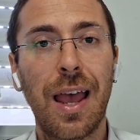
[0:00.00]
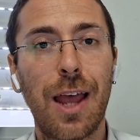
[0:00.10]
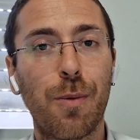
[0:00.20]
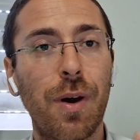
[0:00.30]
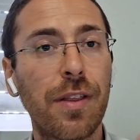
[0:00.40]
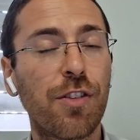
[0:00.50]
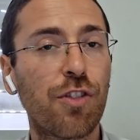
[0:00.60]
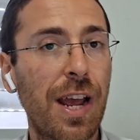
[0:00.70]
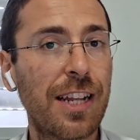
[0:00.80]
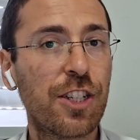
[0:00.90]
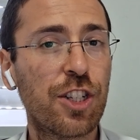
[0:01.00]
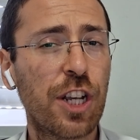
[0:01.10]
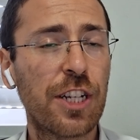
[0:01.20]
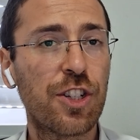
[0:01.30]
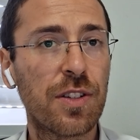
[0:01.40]
and why the strategy
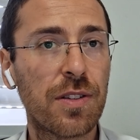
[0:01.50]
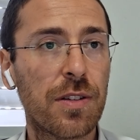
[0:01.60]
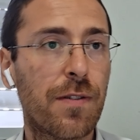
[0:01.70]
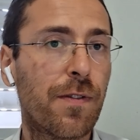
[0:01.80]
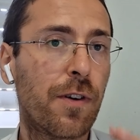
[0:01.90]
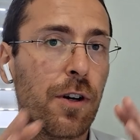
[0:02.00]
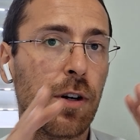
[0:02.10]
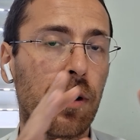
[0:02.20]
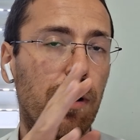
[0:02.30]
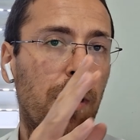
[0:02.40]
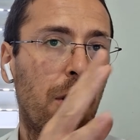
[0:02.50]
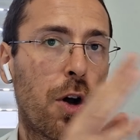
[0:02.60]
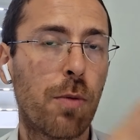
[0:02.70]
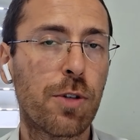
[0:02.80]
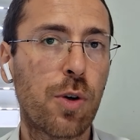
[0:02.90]
changes for
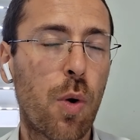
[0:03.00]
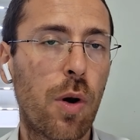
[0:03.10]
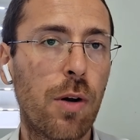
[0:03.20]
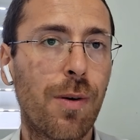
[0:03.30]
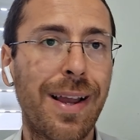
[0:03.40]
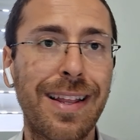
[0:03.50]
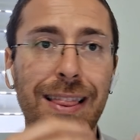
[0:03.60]
home decor, right?